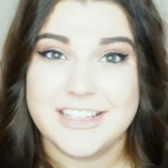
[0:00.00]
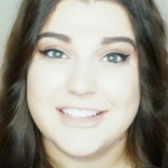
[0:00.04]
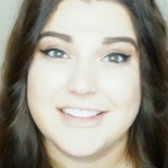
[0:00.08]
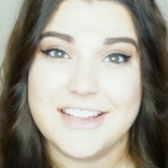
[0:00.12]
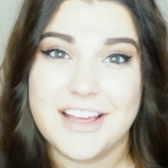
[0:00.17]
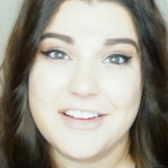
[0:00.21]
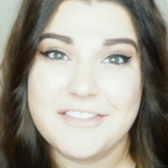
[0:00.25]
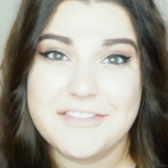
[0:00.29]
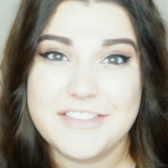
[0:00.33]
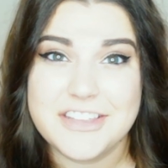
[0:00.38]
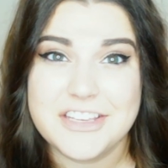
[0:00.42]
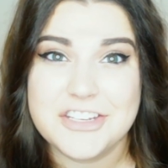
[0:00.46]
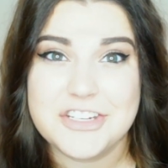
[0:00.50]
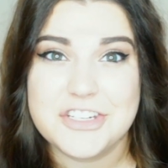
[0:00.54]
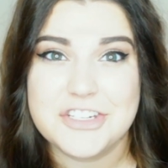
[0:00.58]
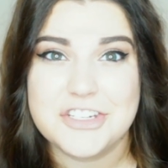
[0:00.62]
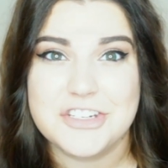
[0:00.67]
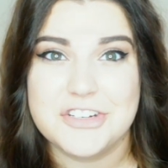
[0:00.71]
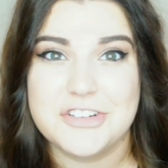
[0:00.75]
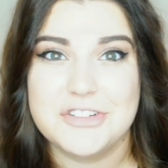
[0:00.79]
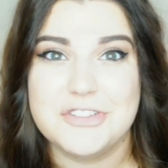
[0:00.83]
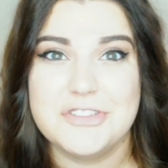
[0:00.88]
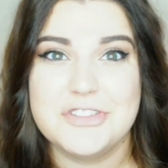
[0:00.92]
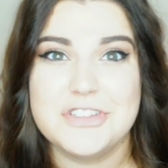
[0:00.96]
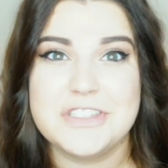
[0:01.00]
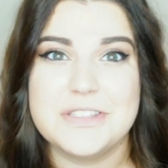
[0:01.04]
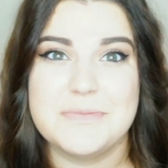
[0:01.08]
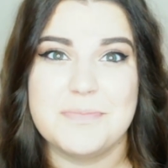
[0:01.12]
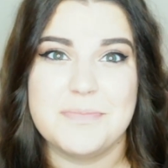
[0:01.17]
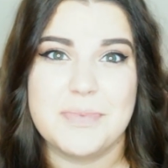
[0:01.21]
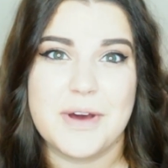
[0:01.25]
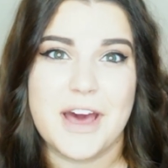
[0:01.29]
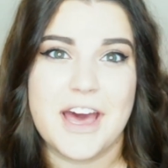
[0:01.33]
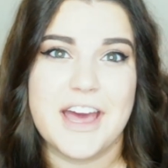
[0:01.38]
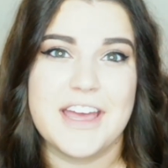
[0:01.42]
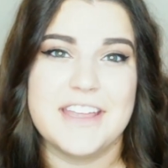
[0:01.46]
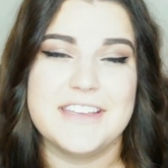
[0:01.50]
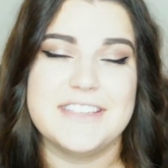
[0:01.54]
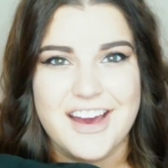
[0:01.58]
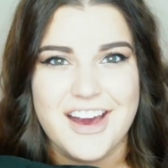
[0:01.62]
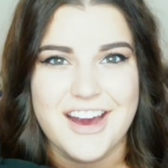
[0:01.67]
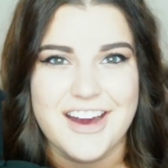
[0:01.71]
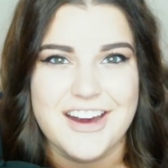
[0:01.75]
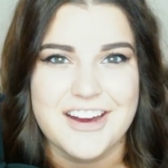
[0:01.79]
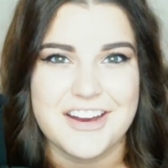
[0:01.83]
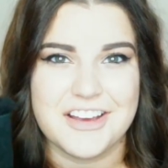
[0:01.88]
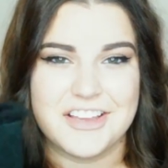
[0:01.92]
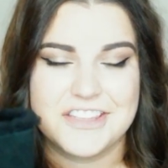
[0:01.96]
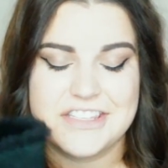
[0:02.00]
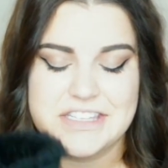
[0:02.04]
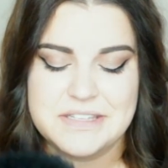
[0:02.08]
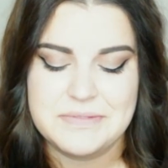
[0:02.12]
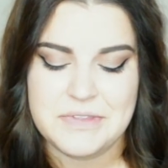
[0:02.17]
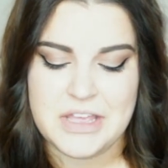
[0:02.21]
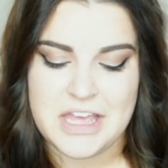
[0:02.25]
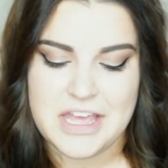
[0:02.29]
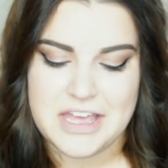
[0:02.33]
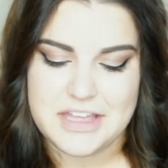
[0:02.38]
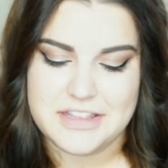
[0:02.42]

love these shoes, but Uggs.